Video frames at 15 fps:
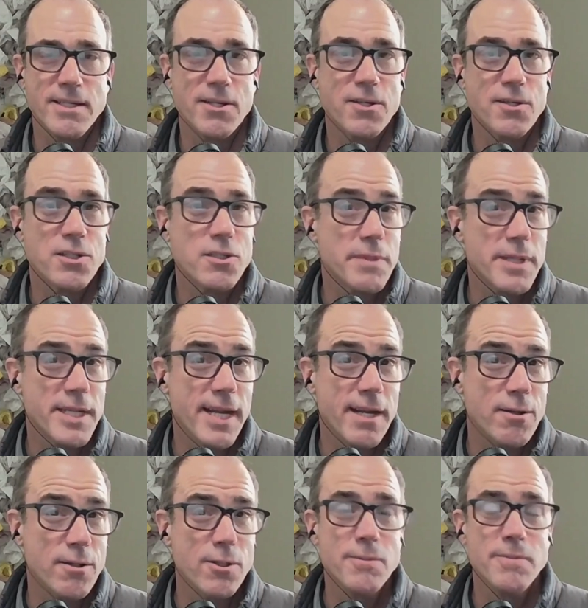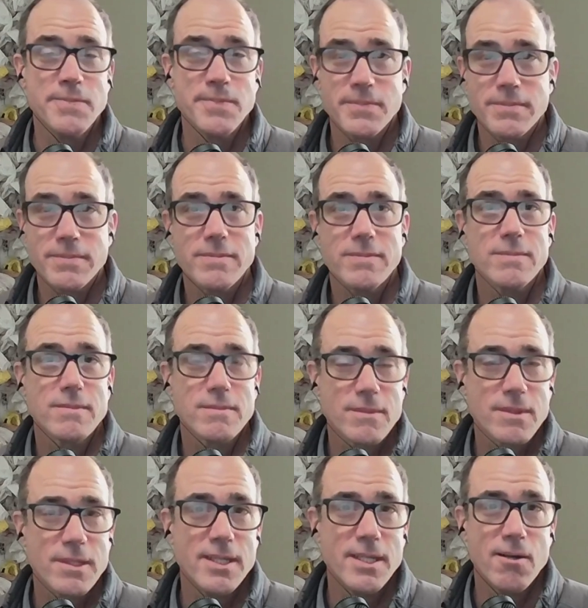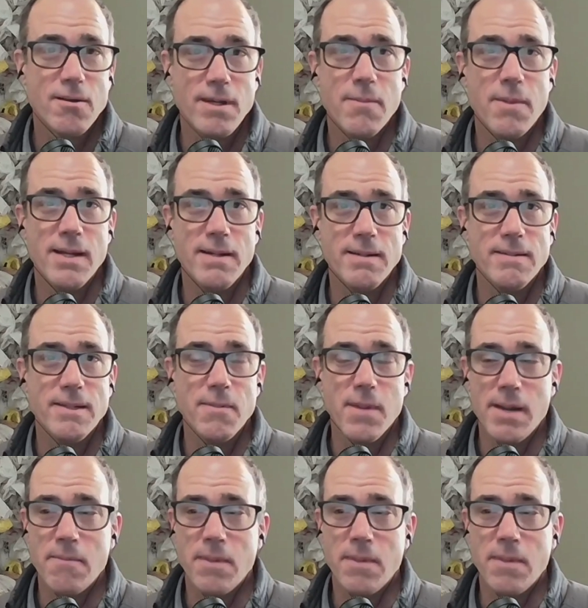could this be an heirloom? Am I